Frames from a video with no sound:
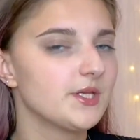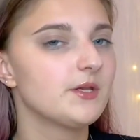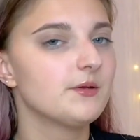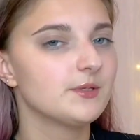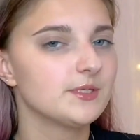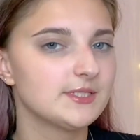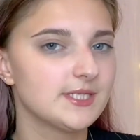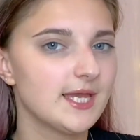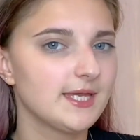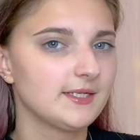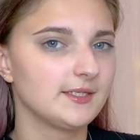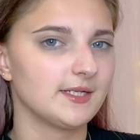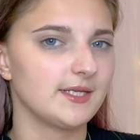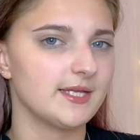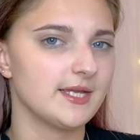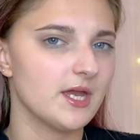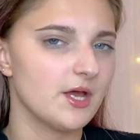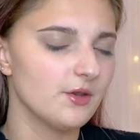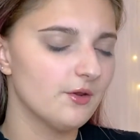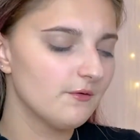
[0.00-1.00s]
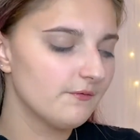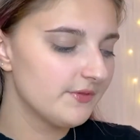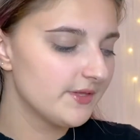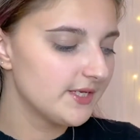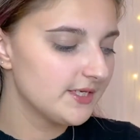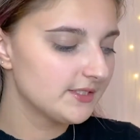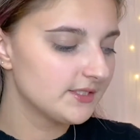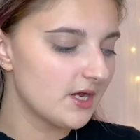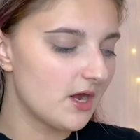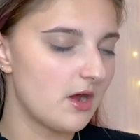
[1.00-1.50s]
So sadly, a lot of
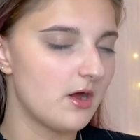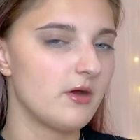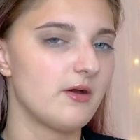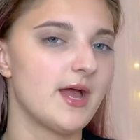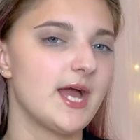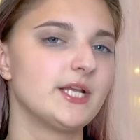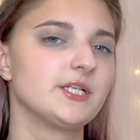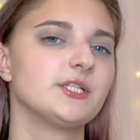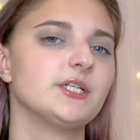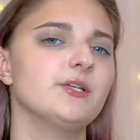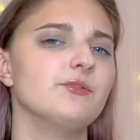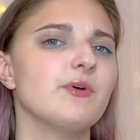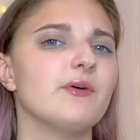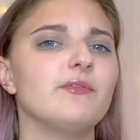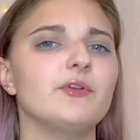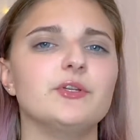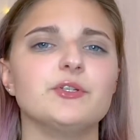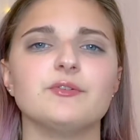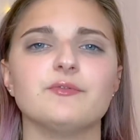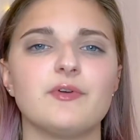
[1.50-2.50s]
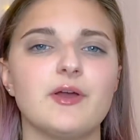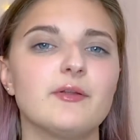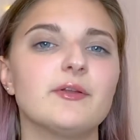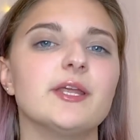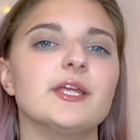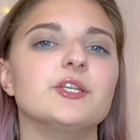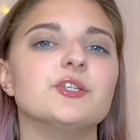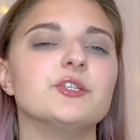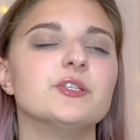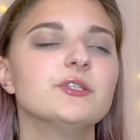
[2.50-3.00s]
these are actually Revolution
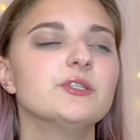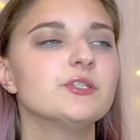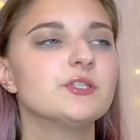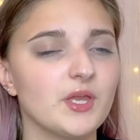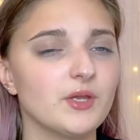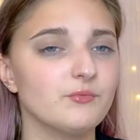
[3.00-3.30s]
foundations.